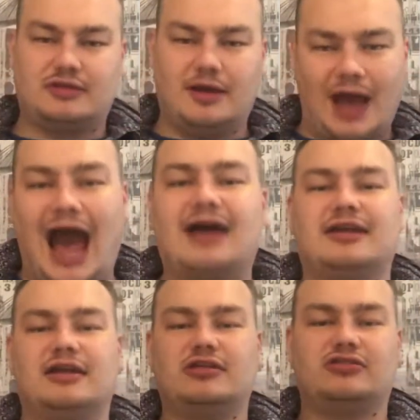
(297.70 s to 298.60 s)

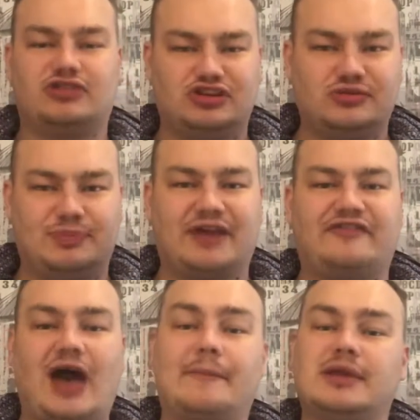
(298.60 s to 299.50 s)
adding into the new big
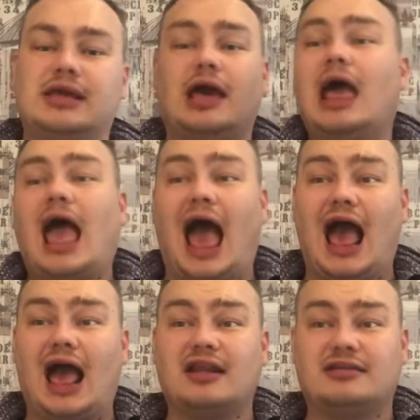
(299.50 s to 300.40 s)
family,
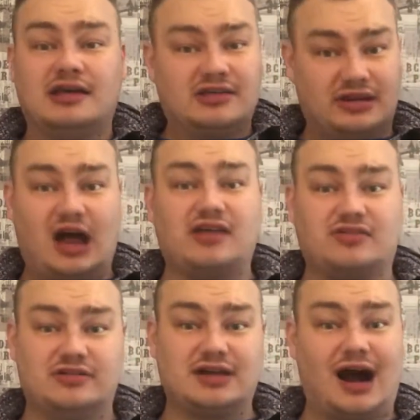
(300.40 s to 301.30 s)
And the last
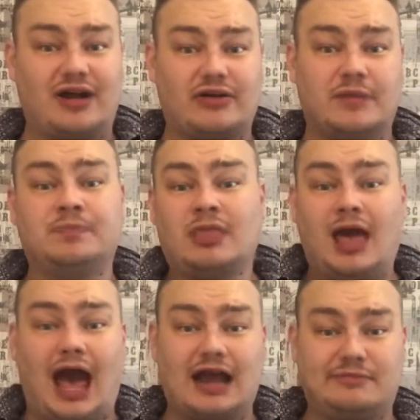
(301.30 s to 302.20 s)
Sontaran
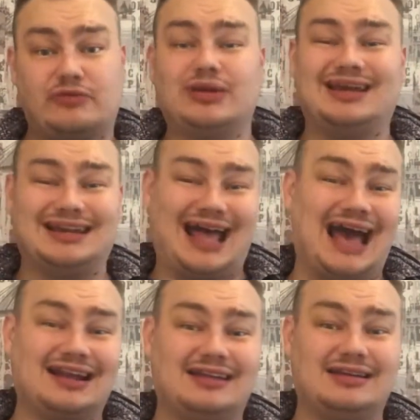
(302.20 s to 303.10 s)
had Maria and
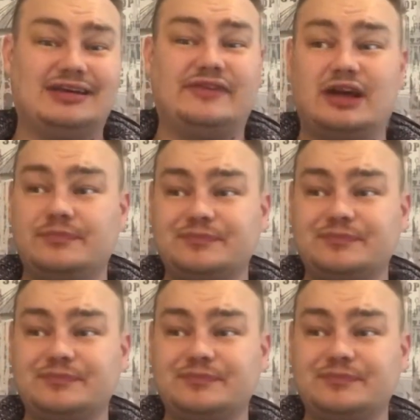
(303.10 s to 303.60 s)
Alan leaving,